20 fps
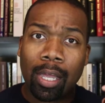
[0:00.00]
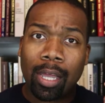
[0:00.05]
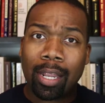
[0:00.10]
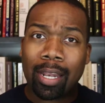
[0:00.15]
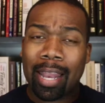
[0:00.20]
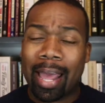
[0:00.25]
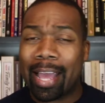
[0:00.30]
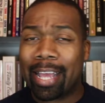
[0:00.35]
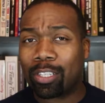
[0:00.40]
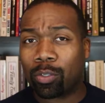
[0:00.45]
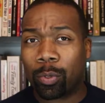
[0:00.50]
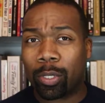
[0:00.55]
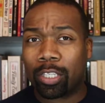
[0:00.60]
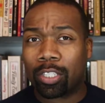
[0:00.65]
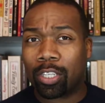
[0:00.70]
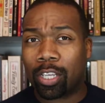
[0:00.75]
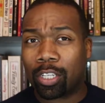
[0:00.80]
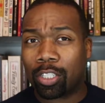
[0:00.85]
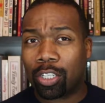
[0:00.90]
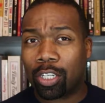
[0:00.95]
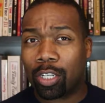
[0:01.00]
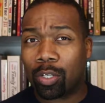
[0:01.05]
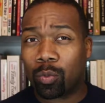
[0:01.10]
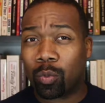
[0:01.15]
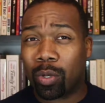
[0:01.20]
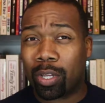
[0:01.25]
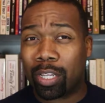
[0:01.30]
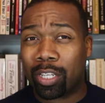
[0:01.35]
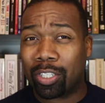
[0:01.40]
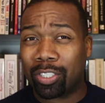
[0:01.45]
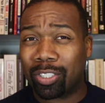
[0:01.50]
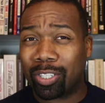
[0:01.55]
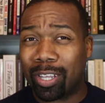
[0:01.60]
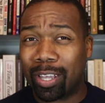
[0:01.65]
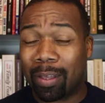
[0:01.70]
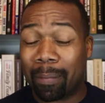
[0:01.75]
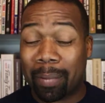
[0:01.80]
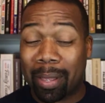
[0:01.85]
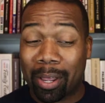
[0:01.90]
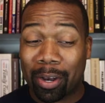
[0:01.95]
Last week's session was
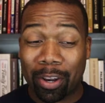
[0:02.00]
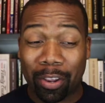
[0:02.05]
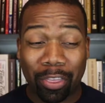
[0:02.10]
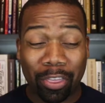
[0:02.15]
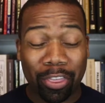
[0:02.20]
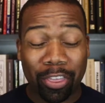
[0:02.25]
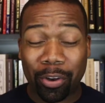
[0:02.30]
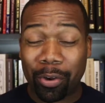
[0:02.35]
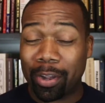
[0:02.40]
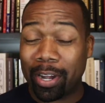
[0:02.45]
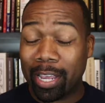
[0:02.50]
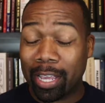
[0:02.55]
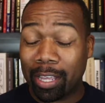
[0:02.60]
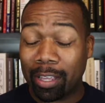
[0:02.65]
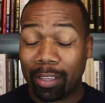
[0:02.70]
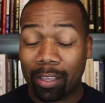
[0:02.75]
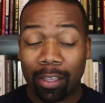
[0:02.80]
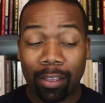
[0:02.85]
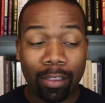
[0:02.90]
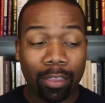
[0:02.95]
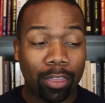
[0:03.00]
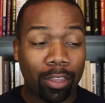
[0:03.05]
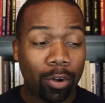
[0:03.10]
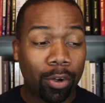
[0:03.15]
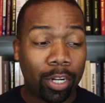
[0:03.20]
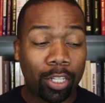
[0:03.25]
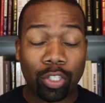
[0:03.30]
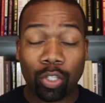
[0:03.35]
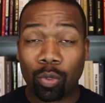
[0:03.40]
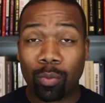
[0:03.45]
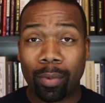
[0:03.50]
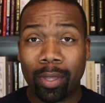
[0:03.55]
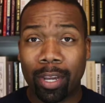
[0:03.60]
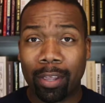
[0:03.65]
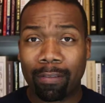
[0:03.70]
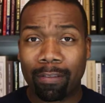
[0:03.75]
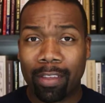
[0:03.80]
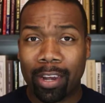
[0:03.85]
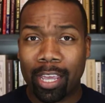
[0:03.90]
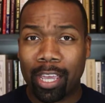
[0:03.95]
about a
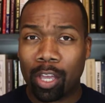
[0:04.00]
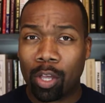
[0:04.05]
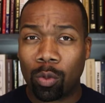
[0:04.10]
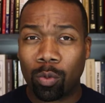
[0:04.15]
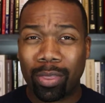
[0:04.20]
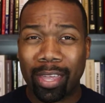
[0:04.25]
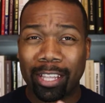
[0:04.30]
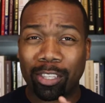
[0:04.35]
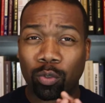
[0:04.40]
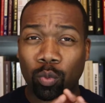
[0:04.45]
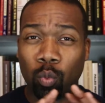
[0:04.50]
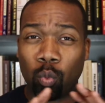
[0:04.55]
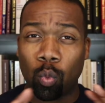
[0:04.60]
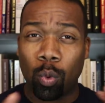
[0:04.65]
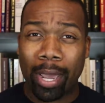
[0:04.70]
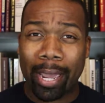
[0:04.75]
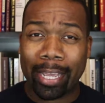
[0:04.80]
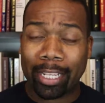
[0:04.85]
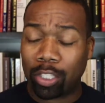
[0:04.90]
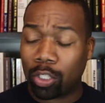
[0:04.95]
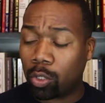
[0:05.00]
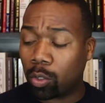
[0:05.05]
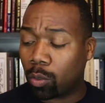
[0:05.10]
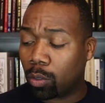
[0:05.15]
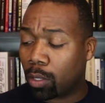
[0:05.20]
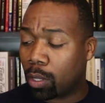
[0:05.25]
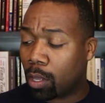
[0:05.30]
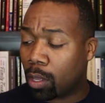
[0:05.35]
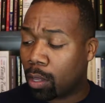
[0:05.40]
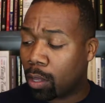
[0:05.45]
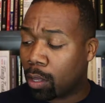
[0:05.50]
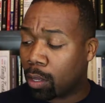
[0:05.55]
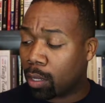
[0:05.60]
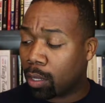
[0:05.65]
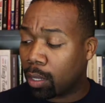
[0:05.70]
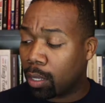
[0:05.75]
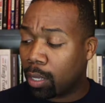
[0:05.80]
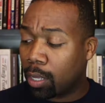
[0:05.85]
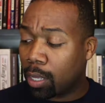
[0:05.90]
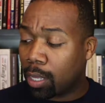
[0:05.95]
32-minute video. That's way too long.
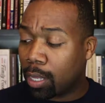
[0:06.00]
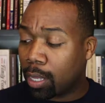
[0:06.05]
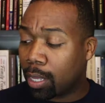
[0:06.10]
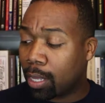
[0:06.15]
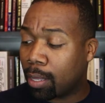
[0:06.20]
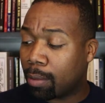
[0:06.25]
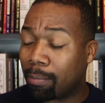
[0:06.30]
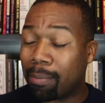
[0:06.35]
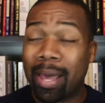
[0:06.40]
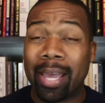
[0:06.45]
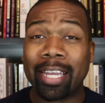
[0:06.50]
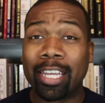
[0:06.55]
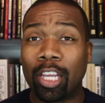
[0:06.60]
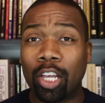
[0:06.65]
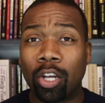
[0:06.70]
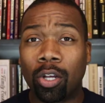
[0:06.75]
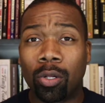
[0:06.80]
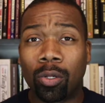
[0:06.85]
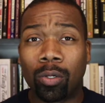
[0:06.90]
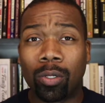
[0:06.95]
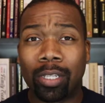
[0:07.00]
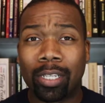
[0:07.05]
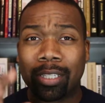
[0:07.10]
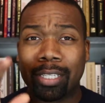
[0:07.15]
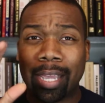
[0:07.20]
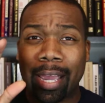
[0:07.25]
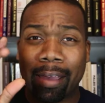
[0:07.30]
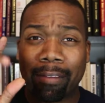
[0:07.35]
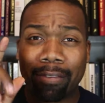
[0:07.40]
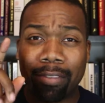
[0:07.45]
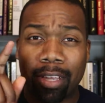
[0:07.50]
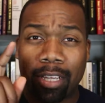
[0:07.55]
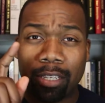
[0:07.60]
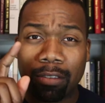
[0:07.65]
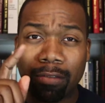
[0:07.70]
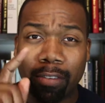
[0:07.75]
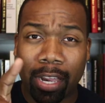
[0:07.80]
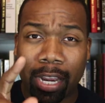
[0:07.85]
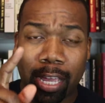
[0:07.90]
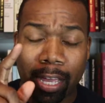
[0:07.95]
My goal is to have this
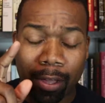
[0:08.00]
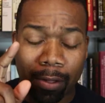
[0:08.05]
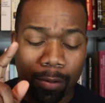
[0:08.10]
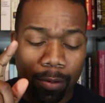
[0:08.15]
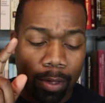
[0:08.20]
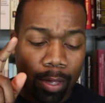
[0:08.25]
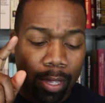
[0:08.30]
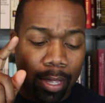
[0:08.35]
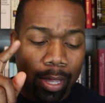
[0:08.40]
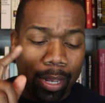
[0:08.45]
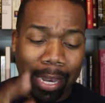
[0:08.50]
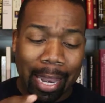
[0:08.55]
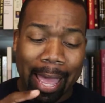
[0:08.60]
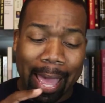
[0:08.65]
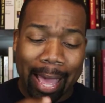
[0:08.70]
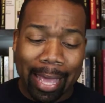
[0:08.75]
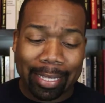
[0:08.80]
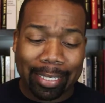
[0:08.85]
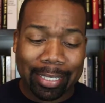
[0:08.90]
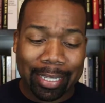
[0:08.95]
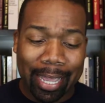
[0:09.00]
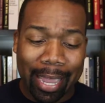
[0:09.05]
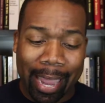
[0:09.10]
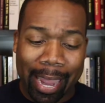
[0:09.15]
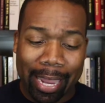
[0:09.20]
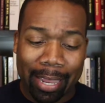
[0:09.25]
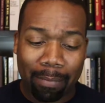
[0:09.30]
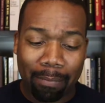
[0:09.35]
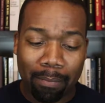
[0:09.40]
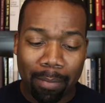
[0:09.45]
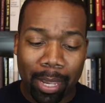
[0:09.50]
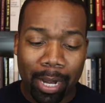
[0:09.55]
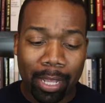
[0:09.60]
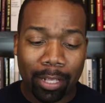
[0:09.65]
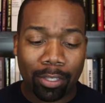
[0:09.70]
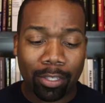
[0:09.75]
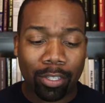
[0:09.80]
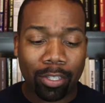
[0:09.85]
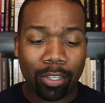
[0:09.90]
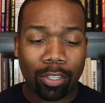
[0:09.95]
video last 8
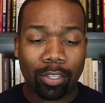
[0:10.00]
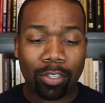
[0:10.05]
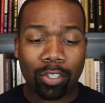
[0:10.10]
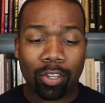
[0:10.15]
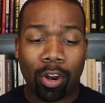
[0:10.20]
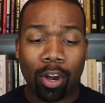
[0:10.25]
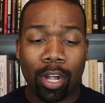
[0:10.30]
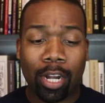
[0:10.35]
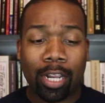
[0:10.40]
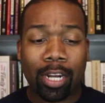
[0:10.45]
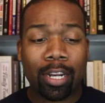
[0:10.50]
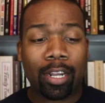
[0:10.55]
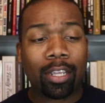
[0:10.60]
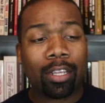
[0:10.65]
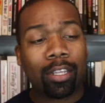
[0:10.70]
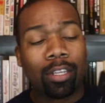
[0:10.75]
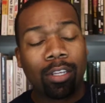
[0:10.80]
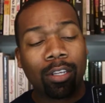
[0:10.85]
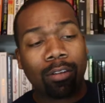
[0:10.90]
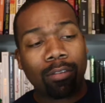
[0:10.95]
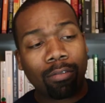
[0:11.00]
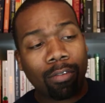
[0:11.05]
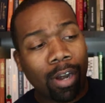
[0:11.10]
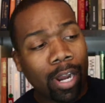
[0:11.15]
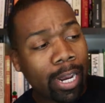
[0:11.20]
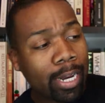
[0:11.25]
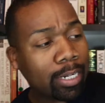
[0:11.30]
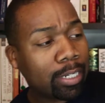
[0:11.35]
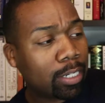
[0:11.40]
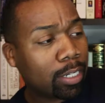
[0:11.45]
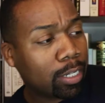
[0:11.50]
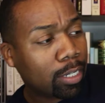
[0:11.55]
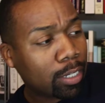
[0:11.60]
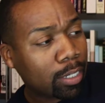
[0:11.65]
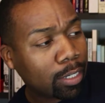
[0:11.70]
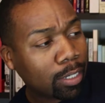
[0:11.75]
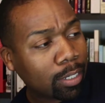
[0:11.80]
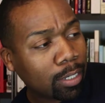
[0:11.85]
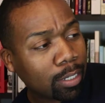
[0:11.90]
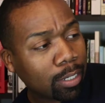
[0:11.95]
minutes starting right
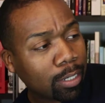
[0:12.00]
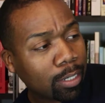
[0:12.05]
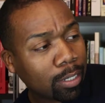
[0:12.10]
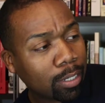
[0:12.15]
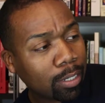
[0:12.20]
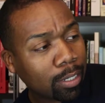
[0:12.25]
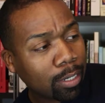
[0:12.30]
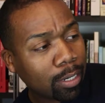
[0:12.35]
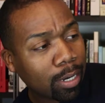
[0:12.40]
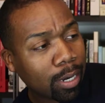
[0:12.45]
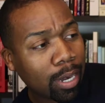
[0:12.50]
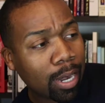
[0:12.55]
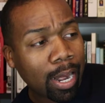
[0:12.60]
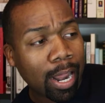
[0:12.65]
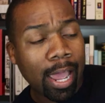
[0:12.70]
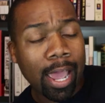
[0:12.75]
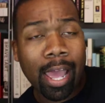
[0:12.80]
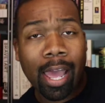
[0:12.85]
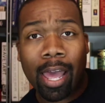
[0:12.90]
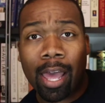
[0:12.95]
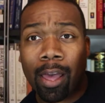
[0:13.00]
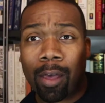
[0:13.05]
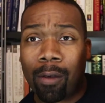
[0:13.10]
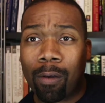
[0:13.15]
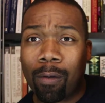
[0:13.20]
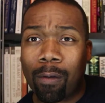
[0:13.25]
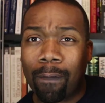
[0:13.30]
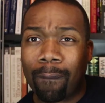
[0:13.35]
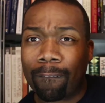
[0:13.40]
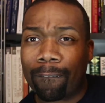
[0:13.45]
now.